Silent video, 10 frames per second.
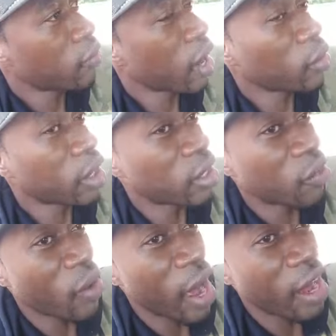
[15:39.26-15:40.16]
If I don't get
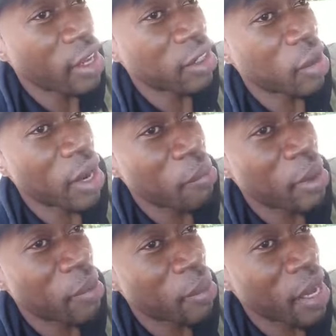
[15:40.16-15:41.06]
enough iron, then when I
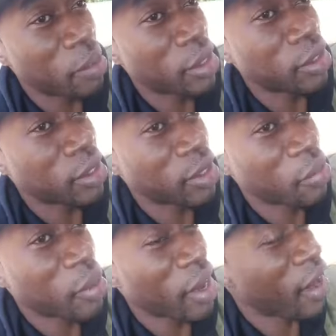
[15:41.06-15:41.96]
make babies,
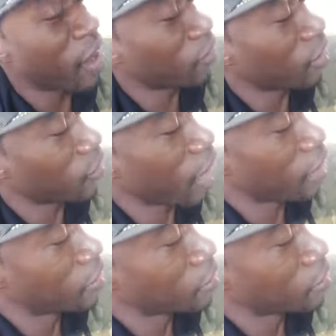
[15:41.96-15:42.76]
we ain't going to have enough iron.